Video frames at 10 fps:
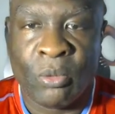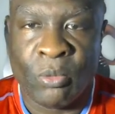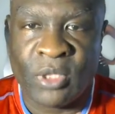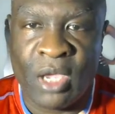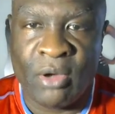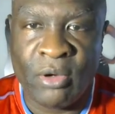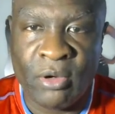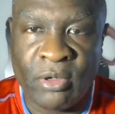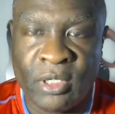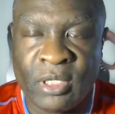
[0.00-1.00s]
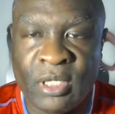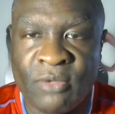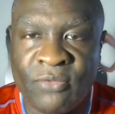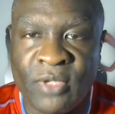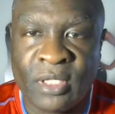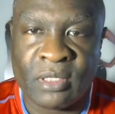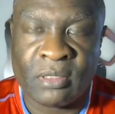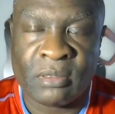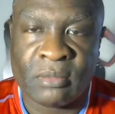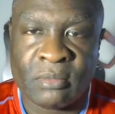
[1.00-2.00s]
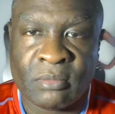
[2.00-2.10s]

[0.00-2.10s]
without hurting their feelings.